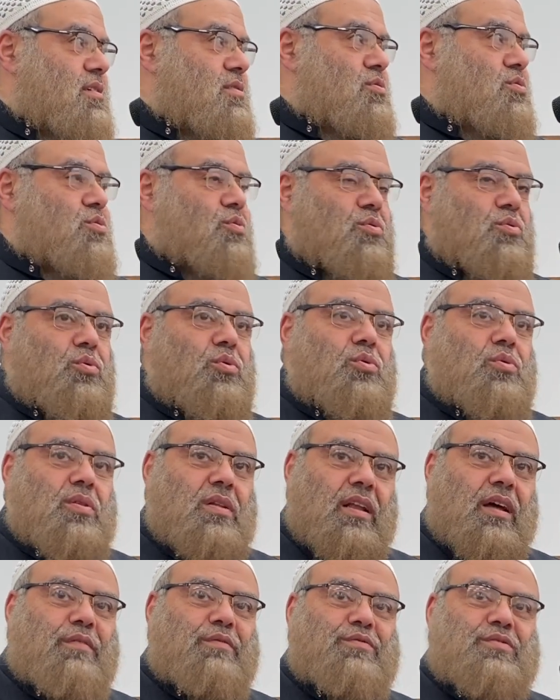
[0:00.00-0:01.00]
So
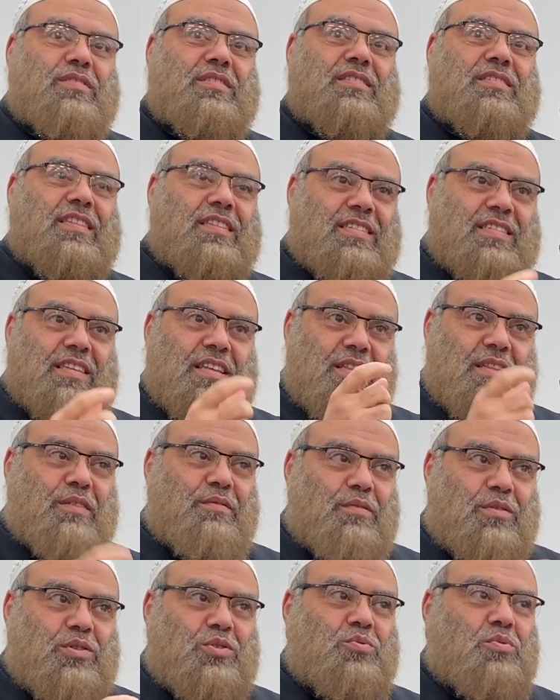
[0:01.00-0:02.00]
who loves this
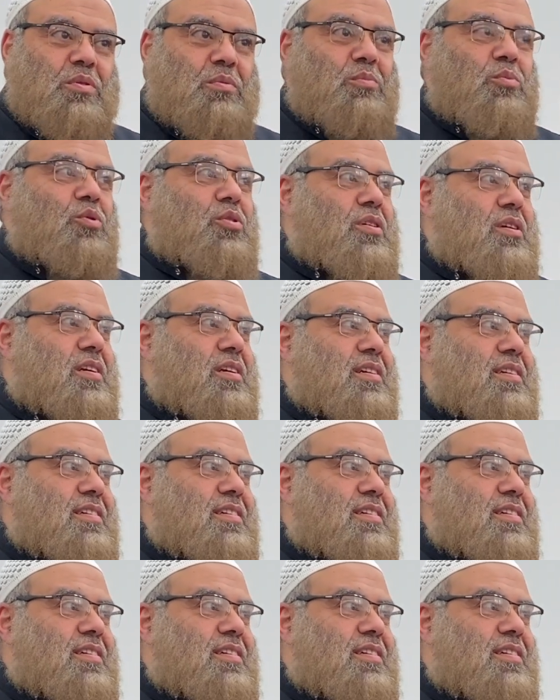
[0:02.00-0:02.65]
individual more?